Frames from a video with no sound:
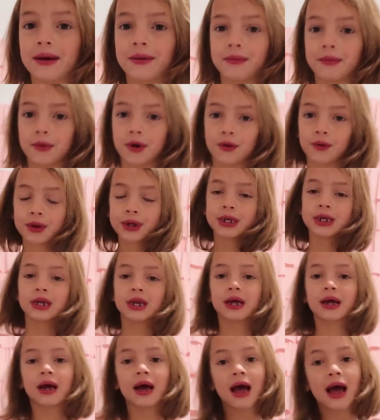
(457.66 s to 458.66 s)
am going
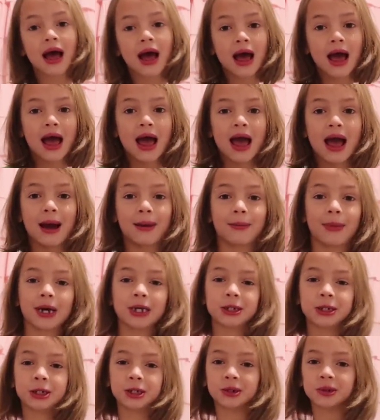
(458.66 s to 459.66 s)
to have my
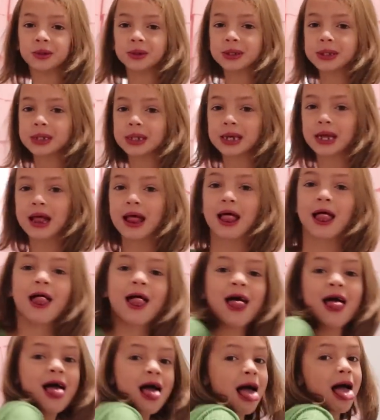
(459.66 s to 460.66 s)
shoes,
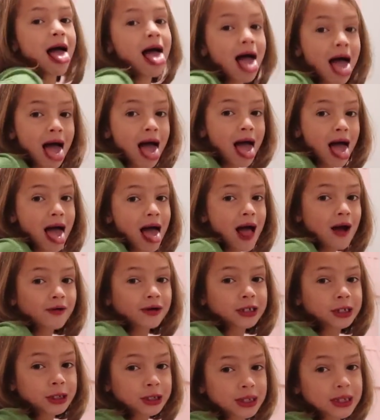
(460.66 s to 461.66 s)

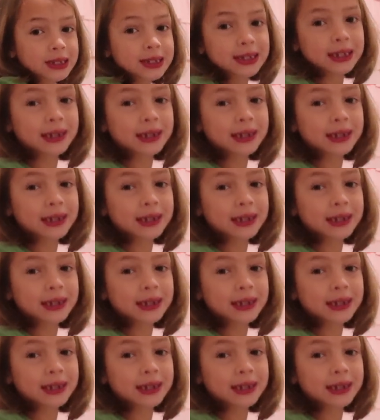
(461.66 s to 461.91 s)
which you can